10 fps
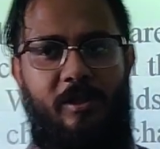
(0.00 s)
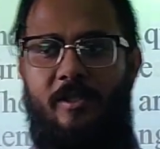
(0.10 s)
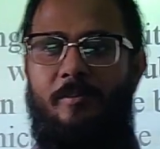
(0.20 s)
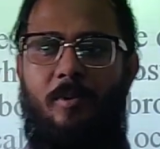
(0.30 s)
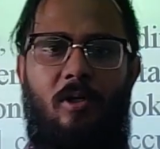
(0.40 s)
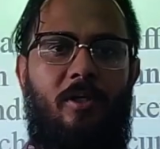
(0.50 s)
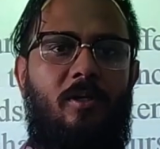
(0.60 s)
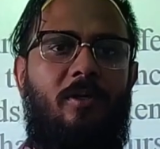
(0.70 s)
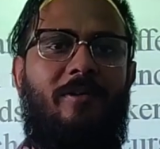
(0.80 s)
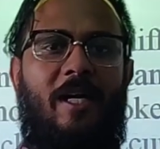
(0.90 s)
there is a
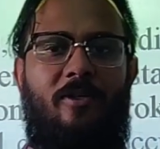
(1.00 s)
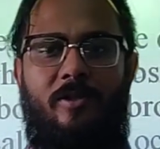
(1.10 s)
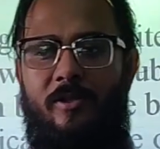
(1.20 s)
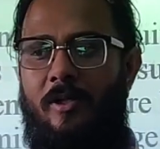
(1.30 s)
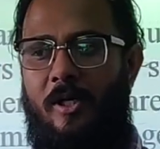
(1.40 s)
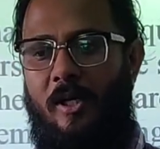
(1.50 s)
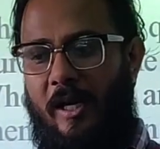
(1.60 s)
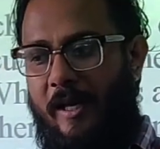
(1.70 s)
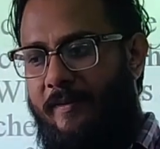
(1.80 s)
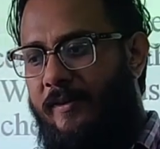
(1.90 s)
molecule of hydrogen.
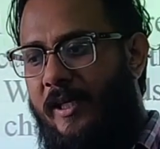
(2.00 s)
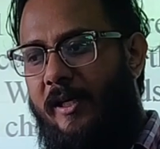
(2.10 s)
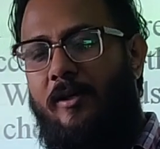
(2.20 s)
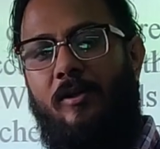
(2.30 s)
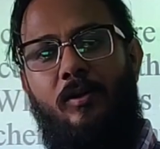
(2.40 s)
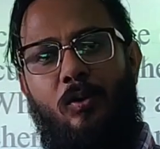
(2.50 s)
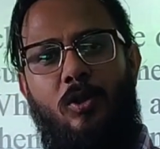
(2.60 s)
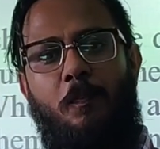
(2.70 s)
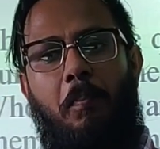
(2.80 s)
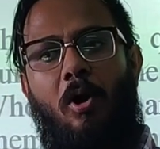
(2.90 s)

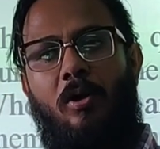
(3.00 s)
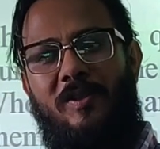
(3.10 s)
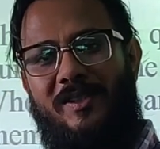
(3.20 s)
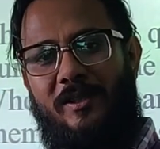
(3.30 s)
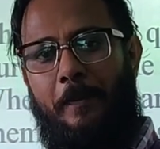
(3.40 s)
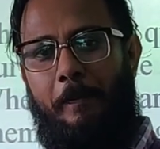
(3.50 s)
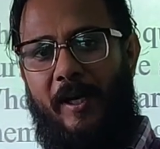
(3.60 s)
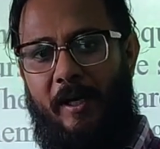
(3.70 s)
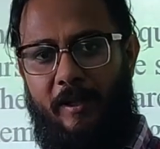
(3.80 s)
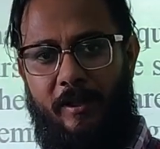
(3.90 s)
Those bonds, they
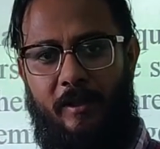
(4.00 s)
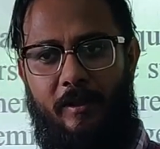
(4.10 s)
break.